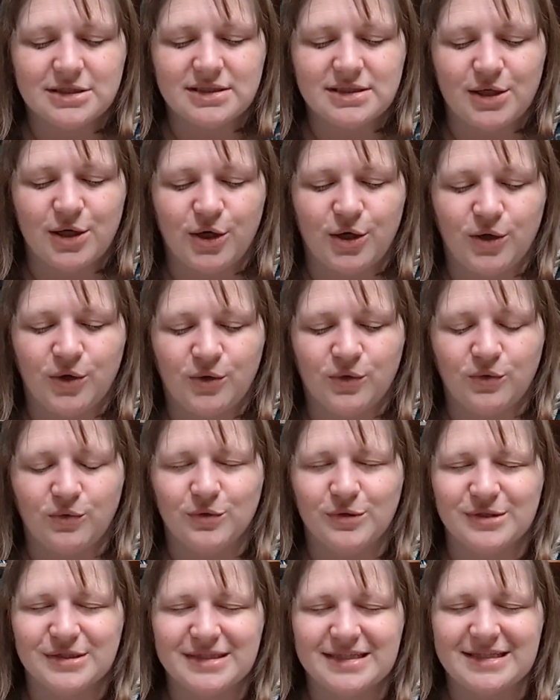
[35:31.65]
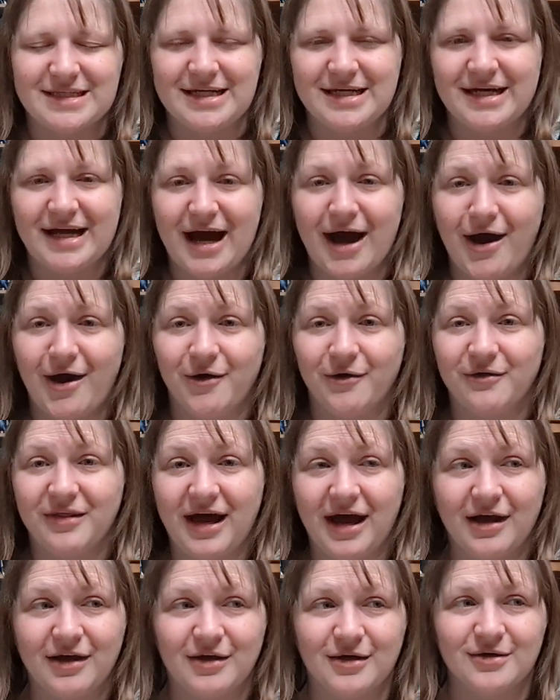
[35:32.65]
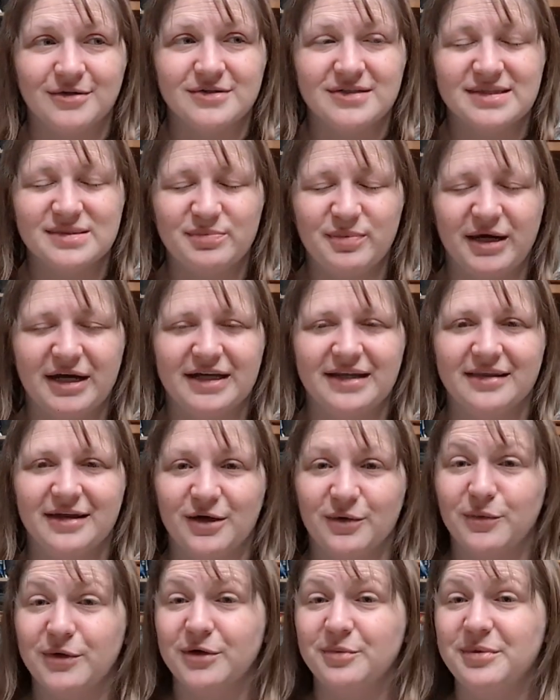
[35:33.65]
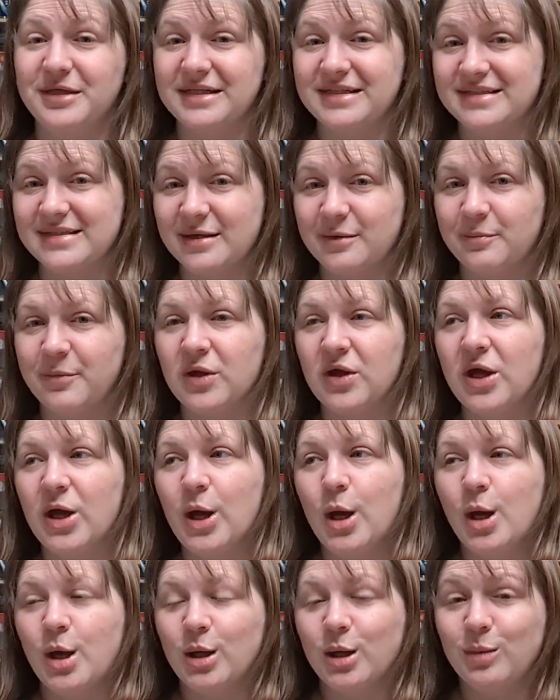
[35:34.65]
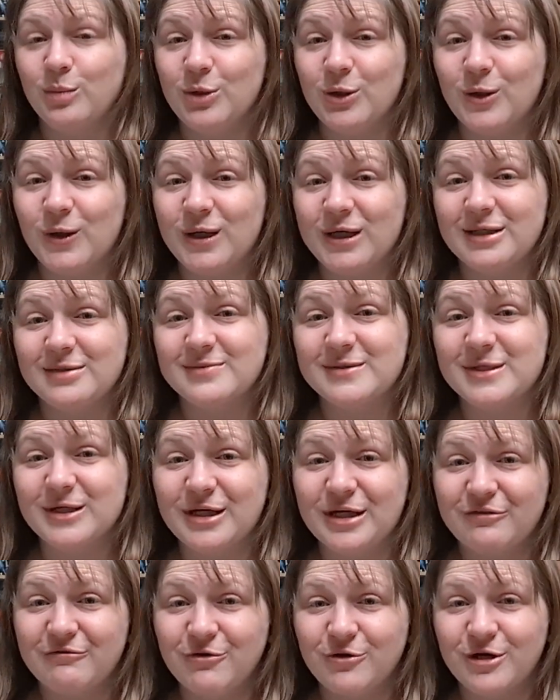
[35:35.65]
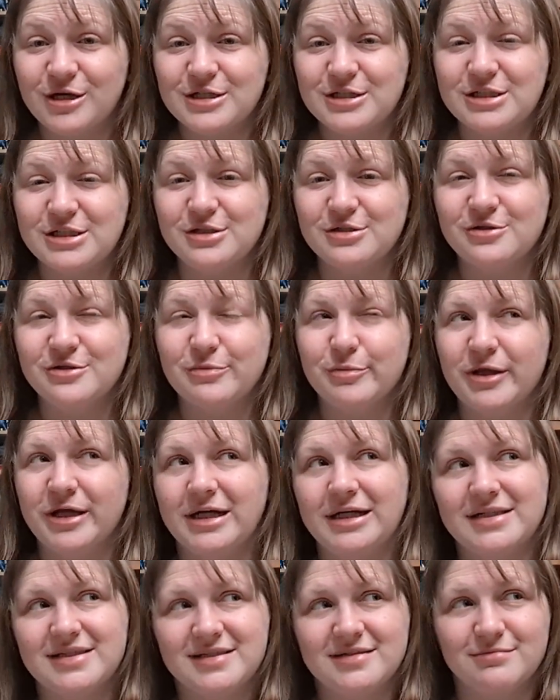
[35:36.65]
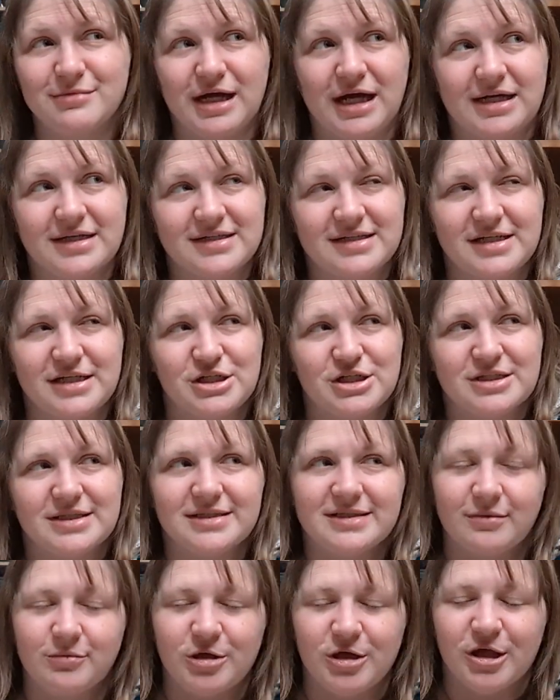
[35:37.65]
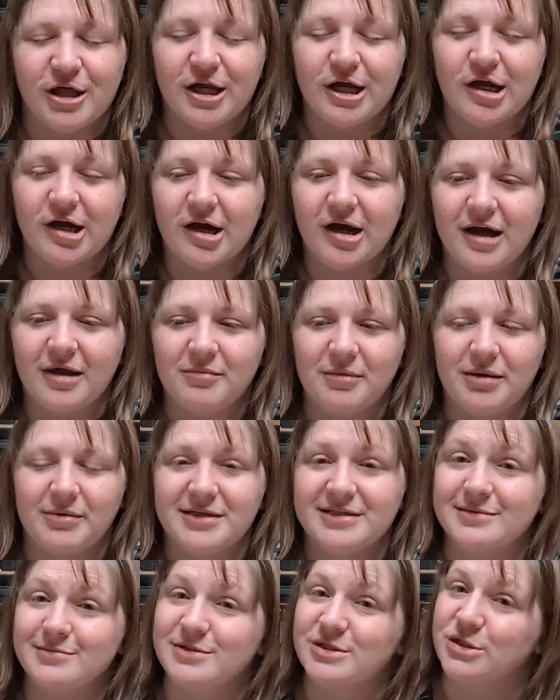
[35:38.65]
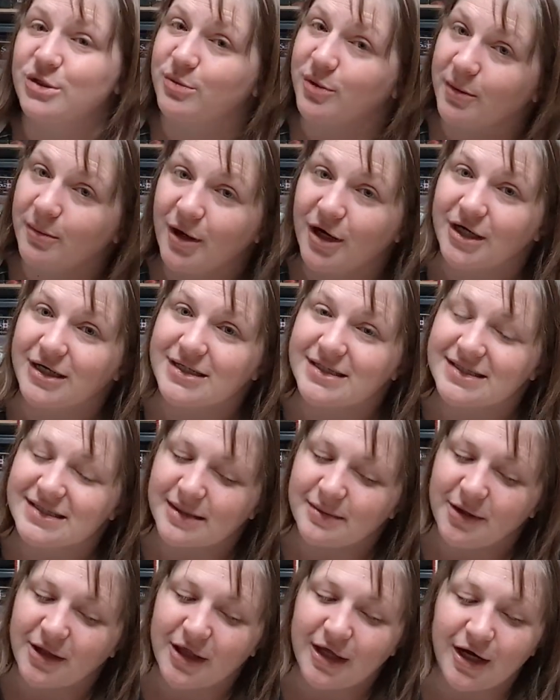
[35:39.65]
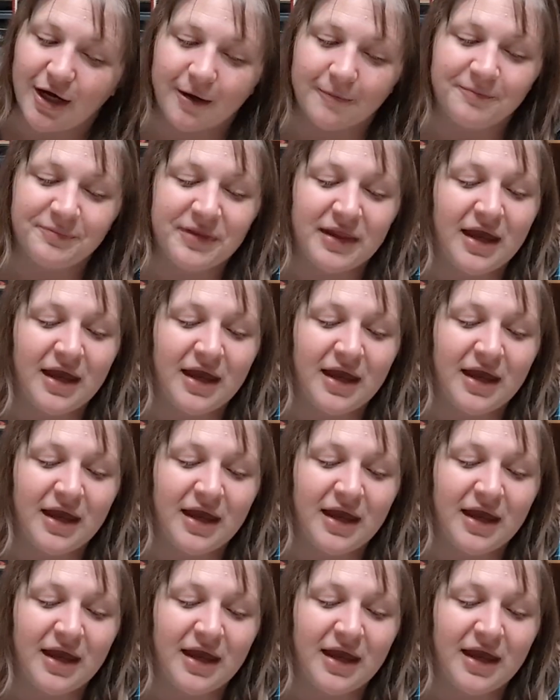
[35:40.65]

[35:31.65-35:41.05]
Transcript: So we'll see how that goes, but there will be some computer games. Looking forward to playing some gas station simulator and maybe some supermarket simulator.